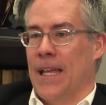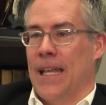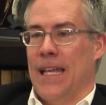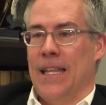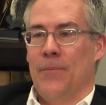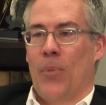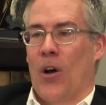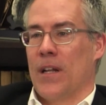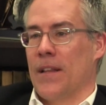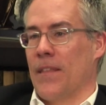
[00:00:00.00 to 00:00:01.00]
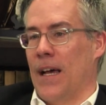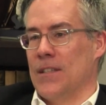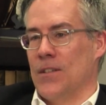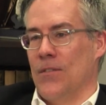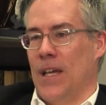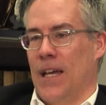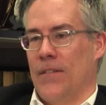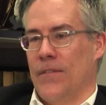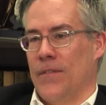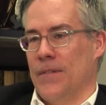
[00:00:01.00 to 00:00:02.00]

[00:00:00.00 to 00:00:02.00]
Any parting thoughts you'd have?